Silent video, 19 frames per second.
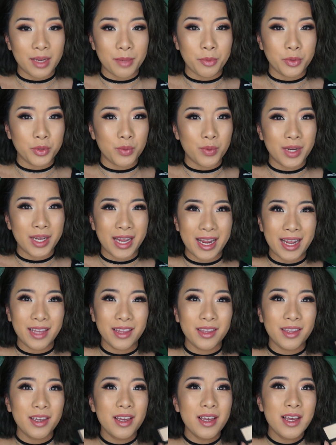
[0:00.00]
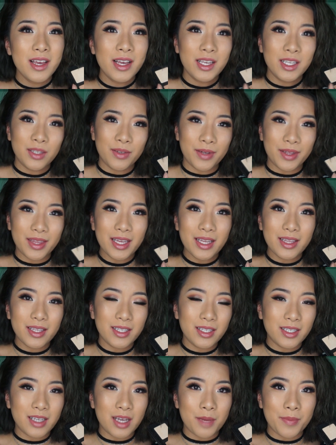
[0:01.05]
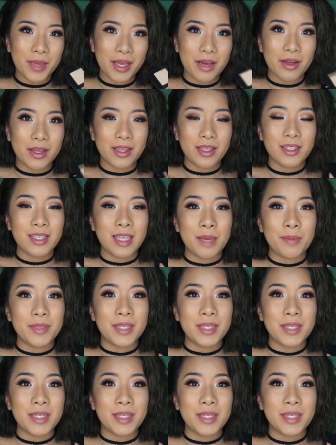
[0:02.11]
April 28th. So I think this is coming out at the same